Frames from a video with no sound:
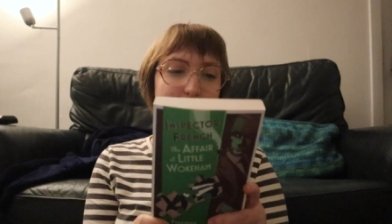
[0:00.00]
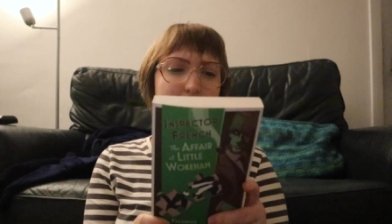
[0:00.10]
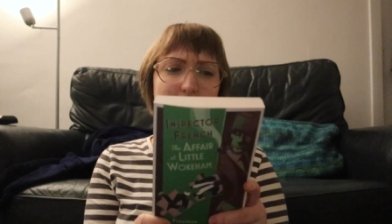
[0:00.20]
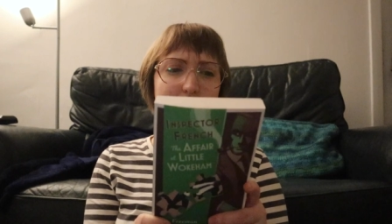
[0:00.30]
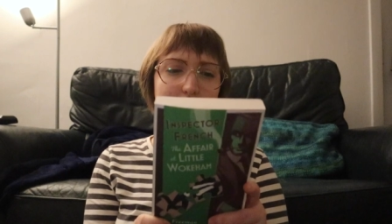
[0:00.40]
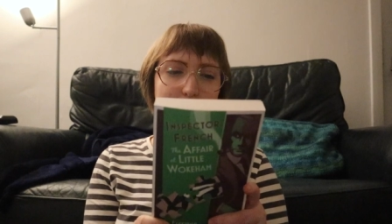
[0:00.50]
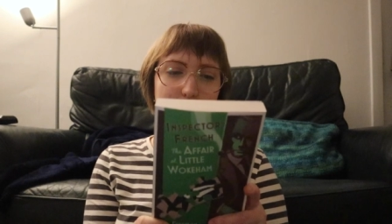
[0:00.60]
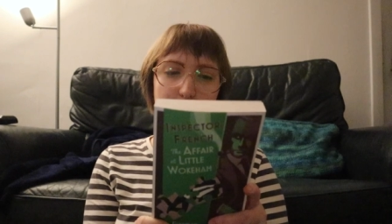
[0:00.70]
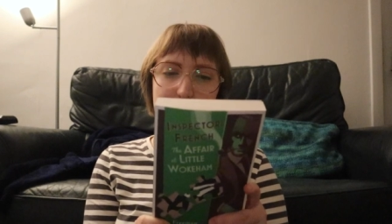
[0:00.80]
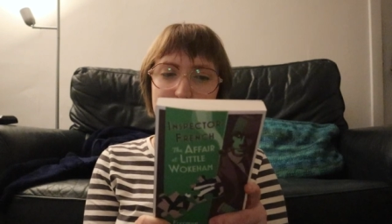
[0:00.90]
That he,
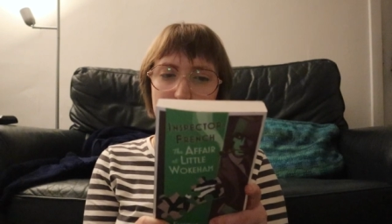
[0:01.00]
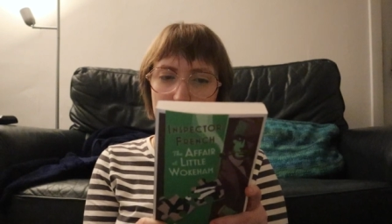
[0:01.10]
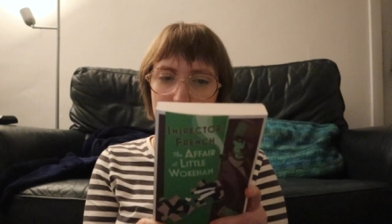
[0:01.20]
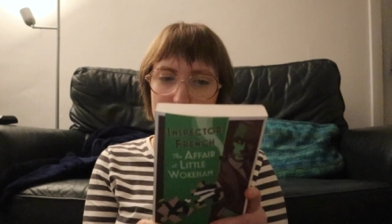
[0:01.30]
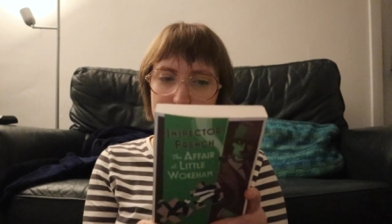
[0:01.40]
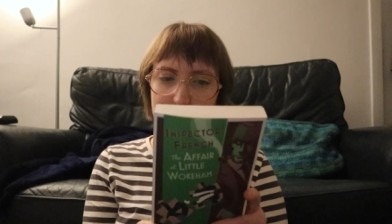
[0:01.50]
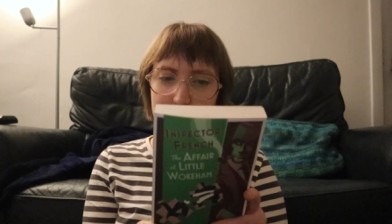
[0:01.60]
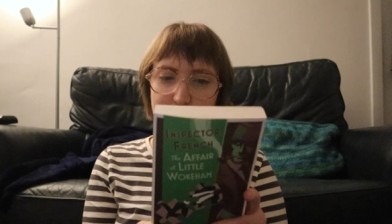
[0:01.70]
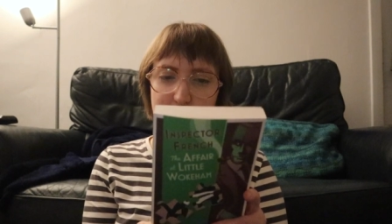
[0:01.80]
always so law-abiding,